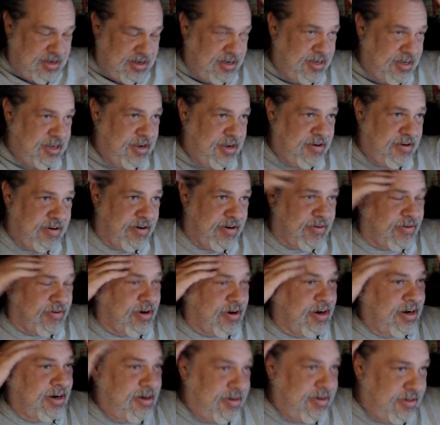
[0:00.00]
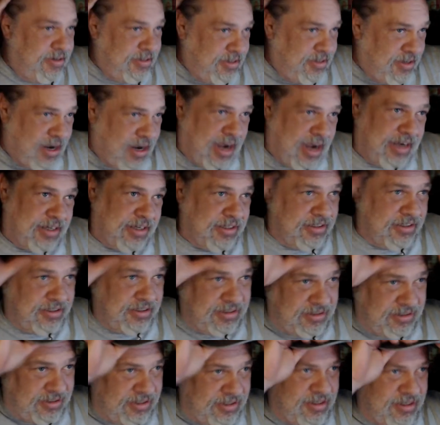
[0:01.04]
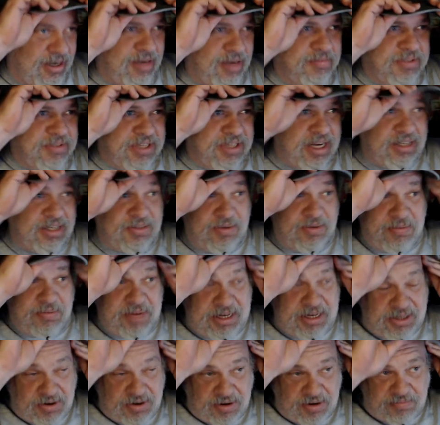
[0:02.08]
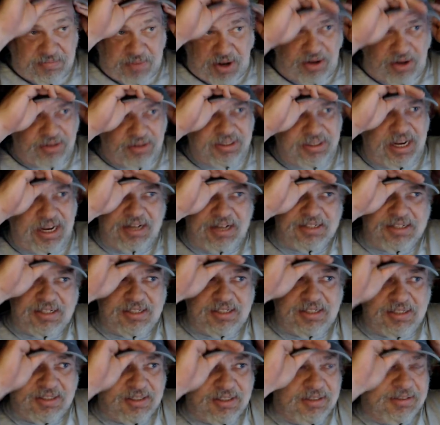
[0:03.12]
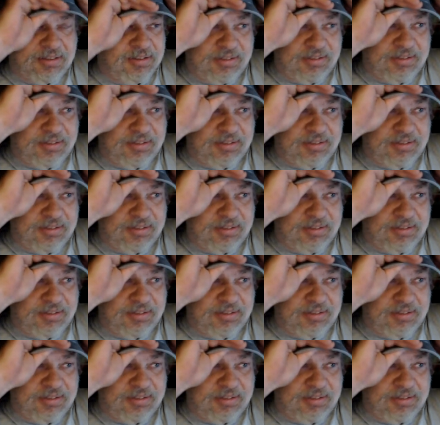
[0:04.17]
You are really like obsessed with me doing pole dances.